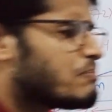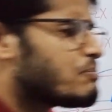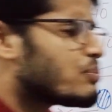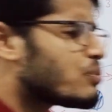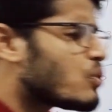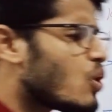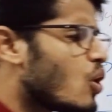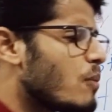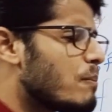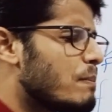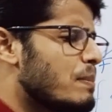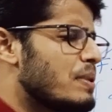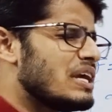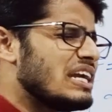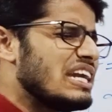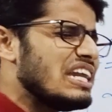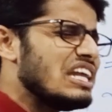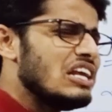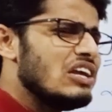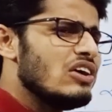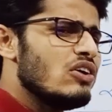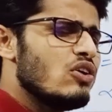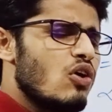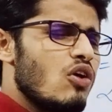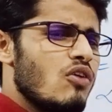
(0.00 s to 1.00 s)

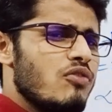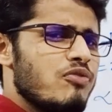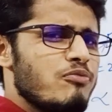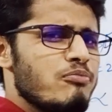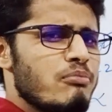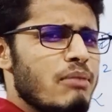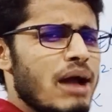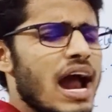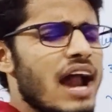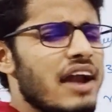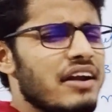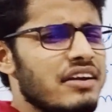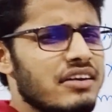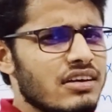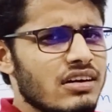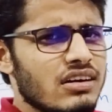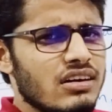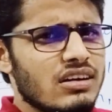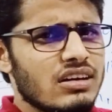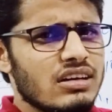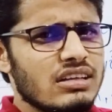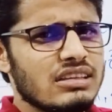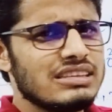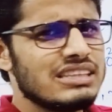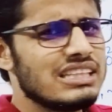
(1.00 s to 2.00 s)
property of
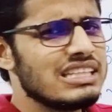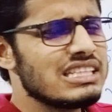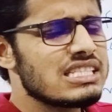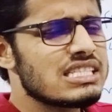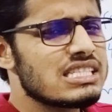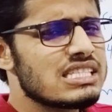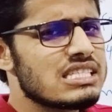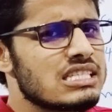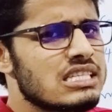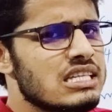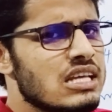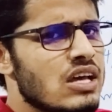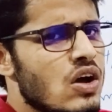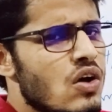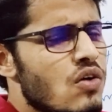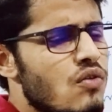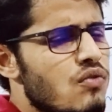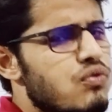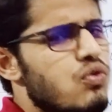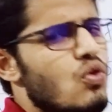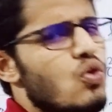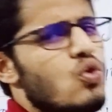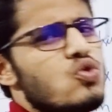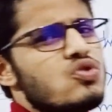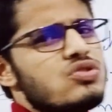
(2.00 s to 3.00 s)
matter this
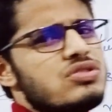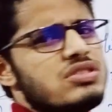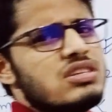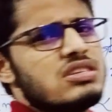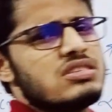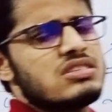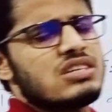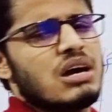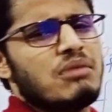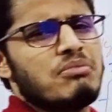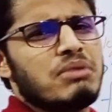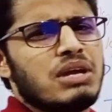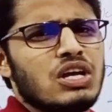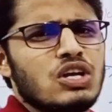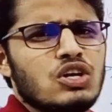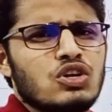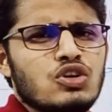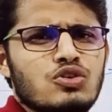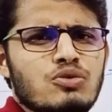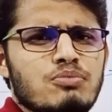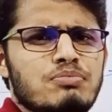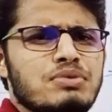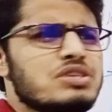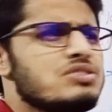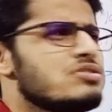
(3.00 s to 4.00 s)
force is coming
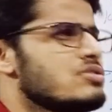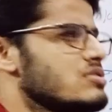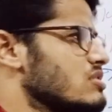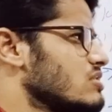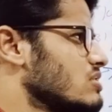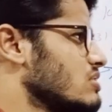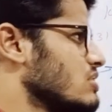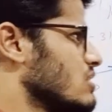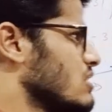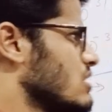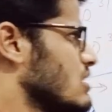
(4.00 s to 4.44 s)
into picture?